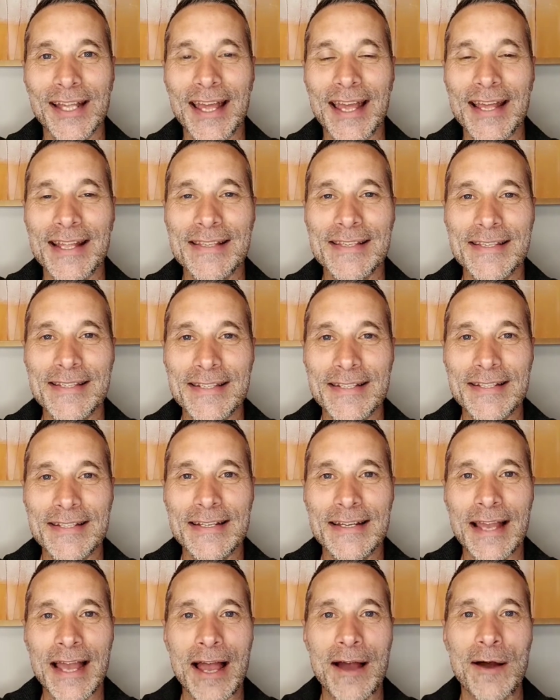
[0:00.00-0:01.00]
and
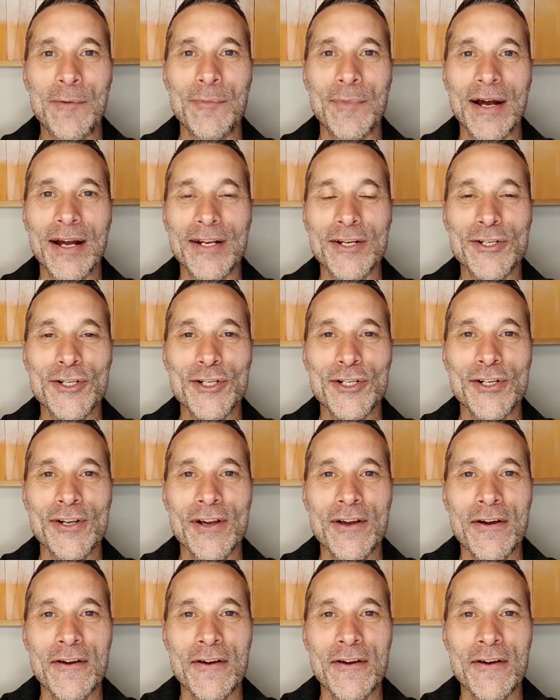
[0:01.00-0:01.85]
see how much